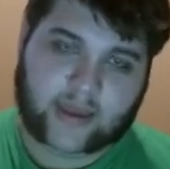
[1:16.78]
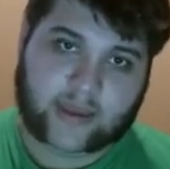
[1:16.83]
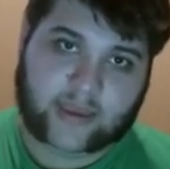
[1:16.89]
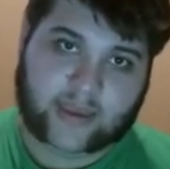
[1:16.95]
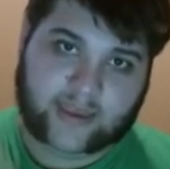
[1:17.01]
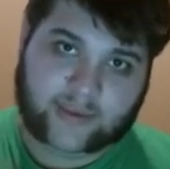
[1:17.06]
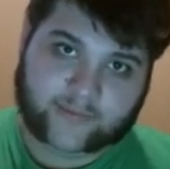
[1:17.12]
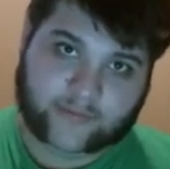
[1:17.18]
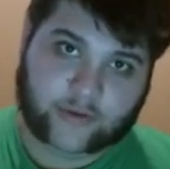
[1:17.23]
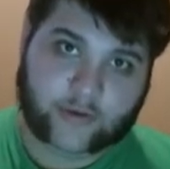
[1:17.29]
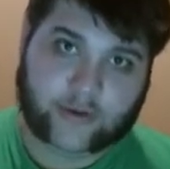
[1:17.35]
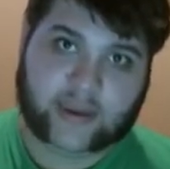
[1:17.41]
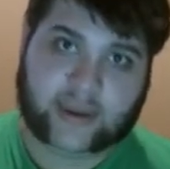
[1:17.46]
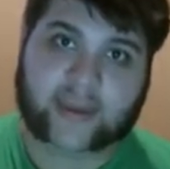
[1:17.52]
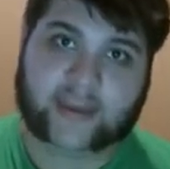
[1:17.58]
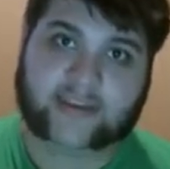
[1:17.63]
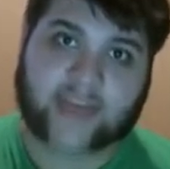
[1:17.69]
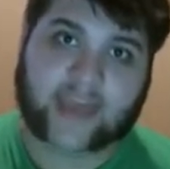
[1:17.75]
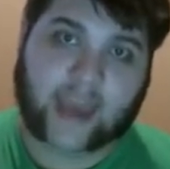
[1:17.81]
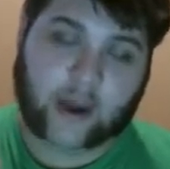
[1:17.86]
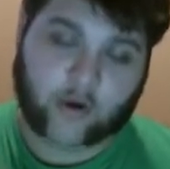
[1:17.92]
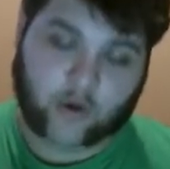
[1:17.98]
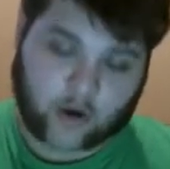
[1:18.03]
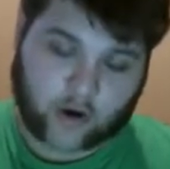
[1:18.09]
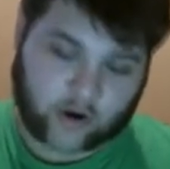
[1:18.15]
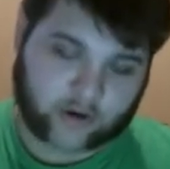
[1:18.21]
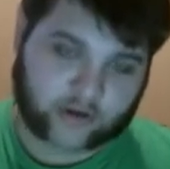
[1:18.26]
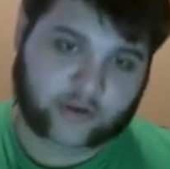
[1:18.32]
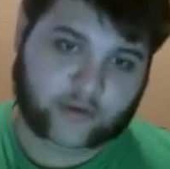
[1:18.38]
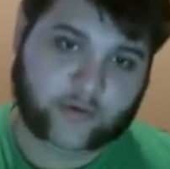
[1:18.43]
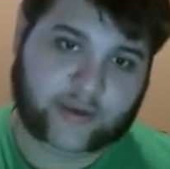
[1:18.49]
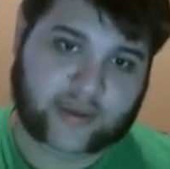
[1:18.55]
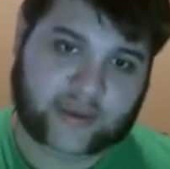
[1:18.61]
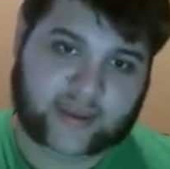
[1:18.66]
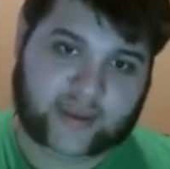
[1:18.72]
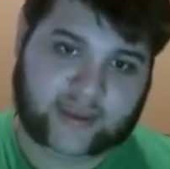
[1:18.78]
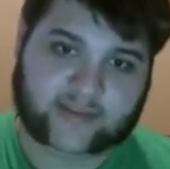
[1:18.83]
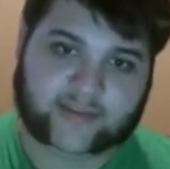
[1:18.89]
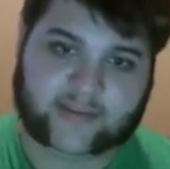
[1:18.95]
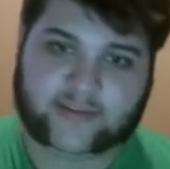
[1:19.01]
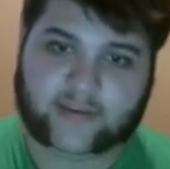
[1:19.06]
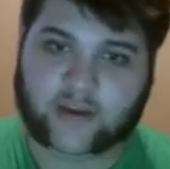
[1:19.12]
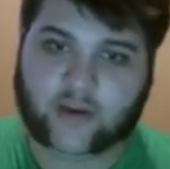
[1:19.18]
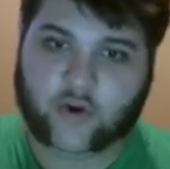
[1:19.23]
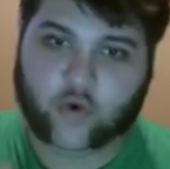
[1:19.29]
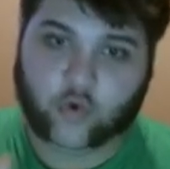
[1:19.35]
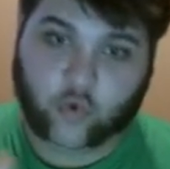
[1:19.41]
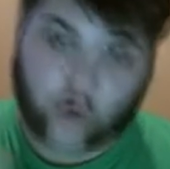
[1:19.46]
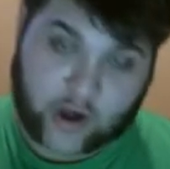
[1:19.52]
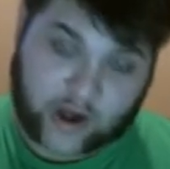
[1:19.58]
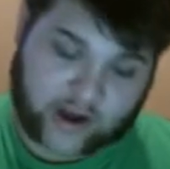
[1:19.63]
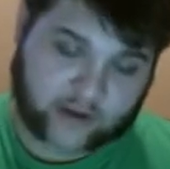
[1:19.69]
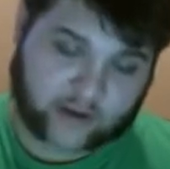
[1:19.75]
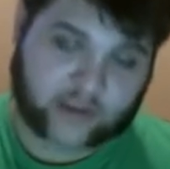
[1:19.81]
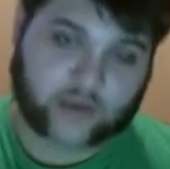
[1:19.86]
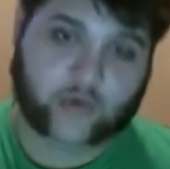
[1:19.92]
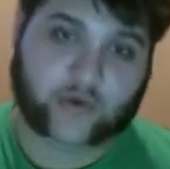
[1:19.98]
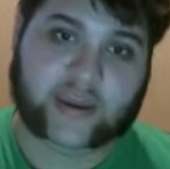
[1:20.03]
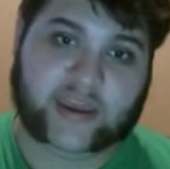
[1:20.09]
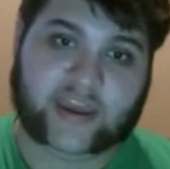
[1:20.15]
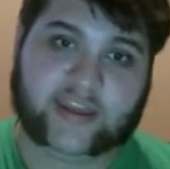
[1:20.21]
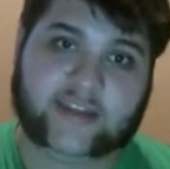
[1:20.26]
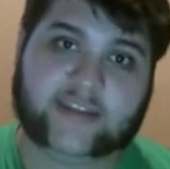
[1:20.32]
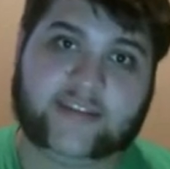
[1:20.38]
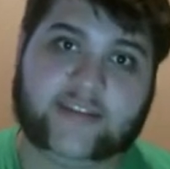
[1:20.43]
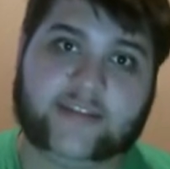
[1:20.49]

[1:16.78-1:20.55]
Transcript: if you hit, how hard you hit, where you hit,